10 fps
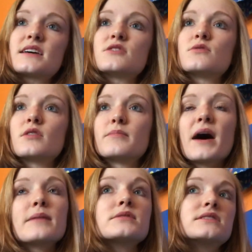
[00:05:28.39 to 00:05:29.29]
they do their
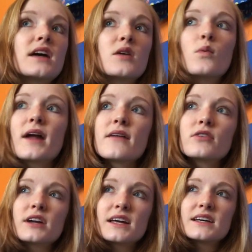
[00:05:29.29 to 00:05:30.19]
Bible study,
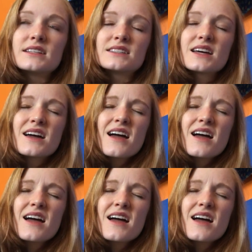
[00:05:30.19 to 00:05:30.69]
whatever it is.